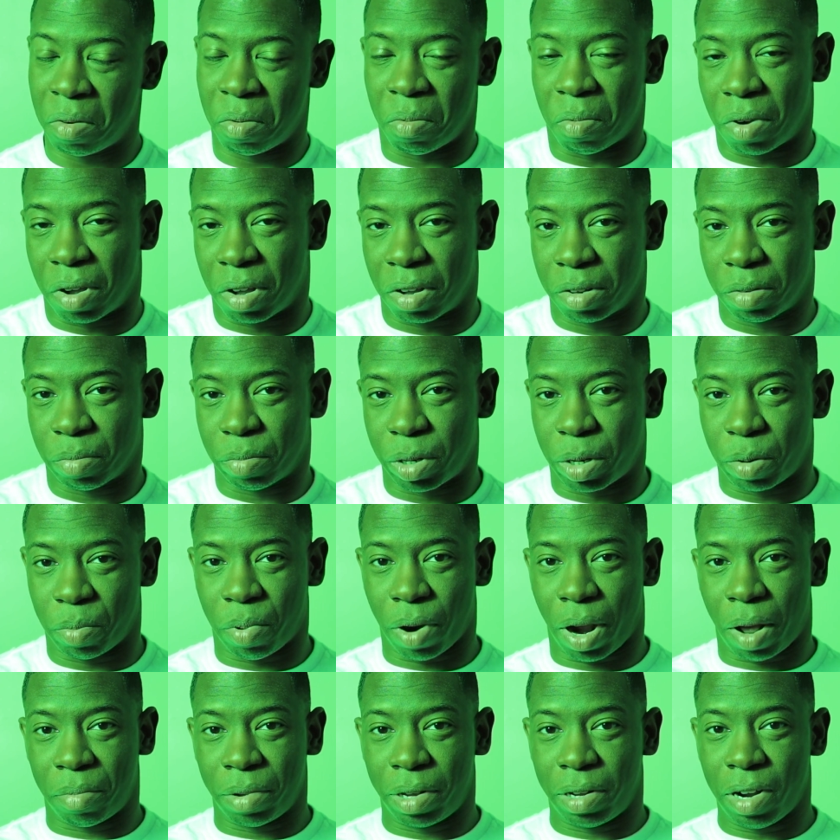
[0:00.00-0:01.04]
Well, you
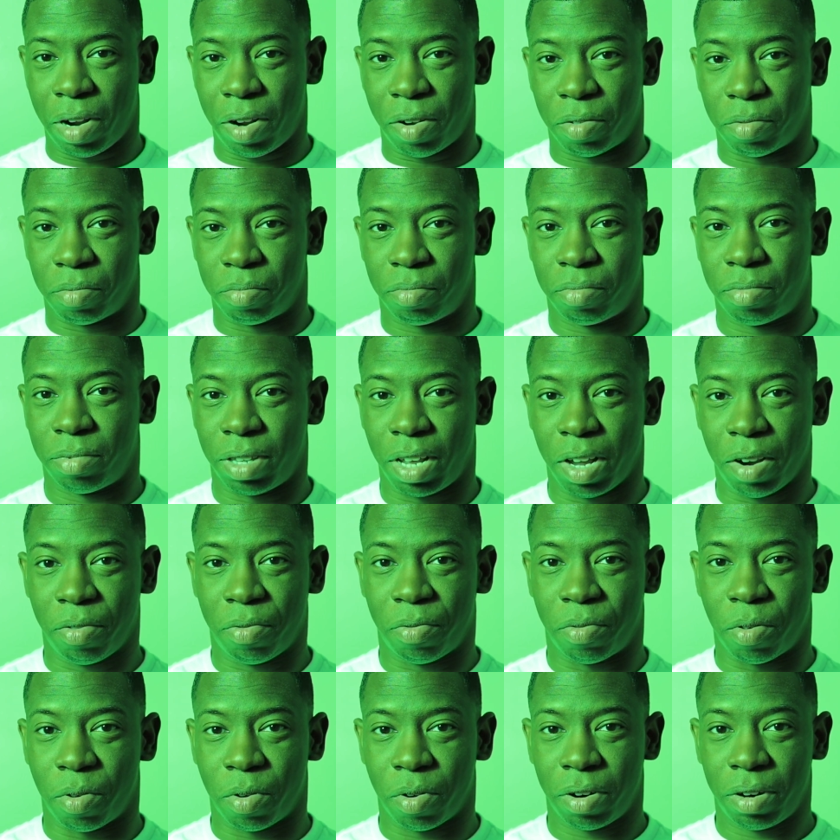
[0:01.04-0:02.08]
probably don't.
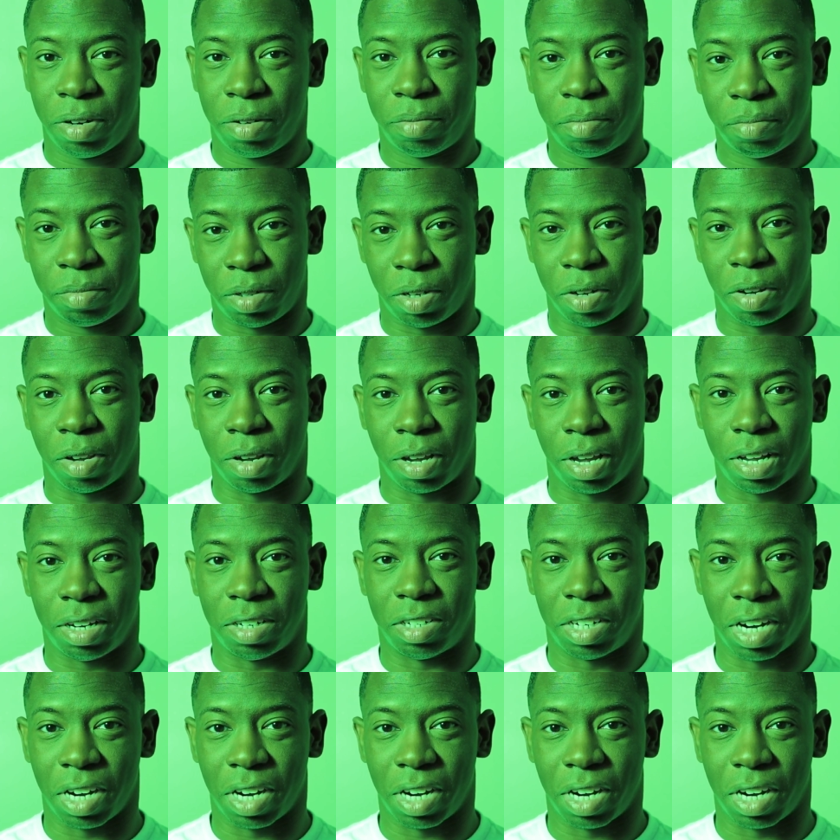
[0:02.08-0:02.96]
Therefore, you can get